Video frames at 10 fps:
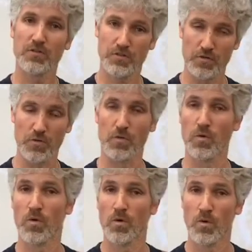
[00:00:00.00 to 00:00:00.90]

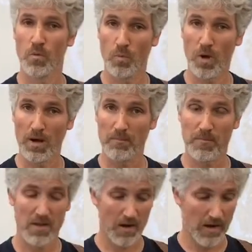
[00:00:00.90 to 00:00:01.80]
Two, one.
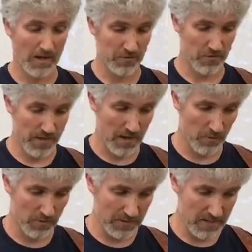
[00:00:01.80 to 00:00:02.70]
All right, so now
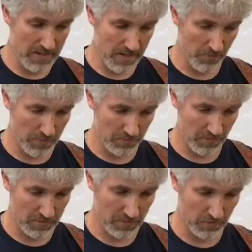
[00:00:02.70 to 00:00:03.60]
we're looking here. We just
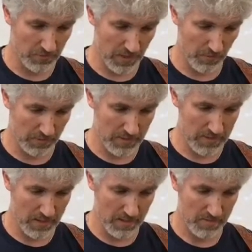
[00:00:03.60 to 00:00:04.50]
finished here, so now we're looking
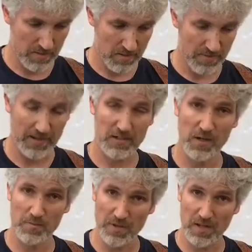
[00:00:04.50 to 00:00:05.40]
here. that
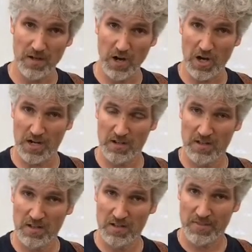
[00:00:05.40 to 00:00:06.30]
comes in on
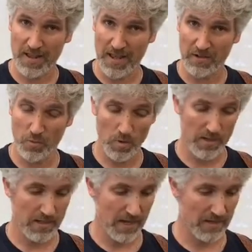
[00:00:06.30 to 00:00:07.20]
the and a
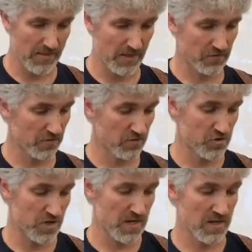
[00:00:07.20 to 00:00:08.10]
one again, and that's just
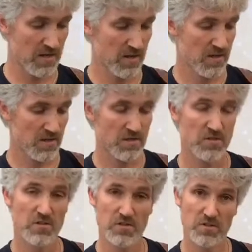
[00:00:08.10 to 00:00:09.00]
G,
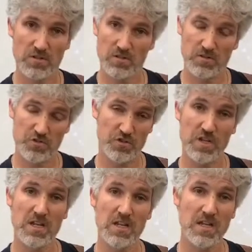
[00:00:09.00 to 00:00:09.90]

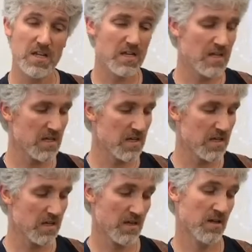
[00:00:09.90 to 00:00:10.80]

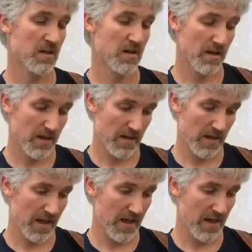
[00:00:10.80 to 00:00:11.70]
G,
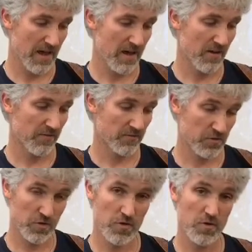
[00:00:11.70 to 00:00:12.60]
F,
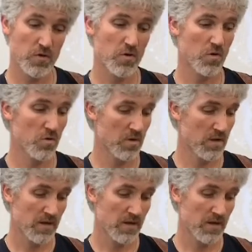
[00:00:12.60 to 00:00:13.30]
two,